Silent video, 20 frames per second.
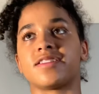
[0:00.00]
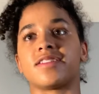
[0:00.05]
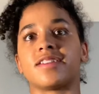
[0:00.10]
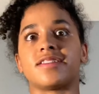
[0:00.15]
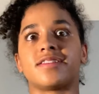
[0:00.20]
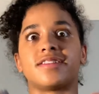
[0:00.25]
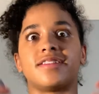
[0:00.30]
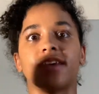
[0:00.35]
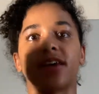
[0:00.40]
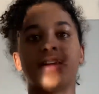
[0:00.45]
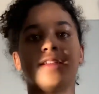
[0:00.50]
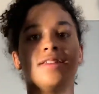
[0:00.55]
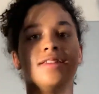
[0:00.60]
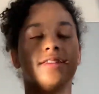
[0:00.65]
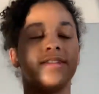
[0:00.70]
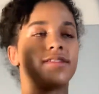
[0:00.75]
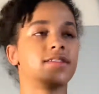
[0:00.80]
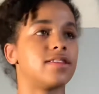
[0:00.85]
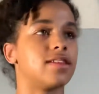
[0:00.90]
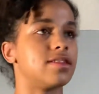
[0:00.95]

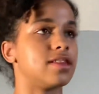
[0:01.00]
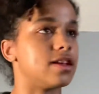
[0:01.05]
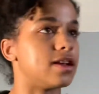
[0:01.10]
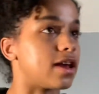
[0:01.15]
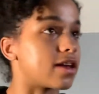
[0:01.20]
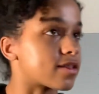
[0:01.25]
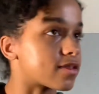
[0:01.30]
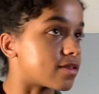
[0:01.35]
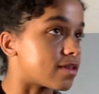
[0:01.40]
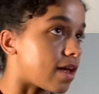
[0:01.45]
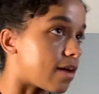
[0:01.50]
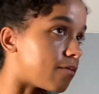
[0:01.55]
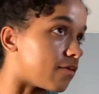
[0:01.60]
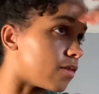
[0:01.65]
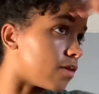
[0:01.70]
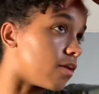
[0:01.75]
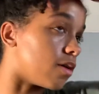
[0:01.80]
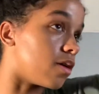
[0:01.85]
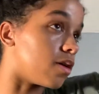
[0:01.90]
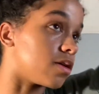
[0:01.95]
ascends to the next
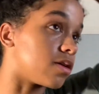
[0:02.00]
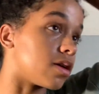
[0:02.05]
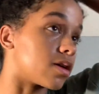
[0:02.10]
level.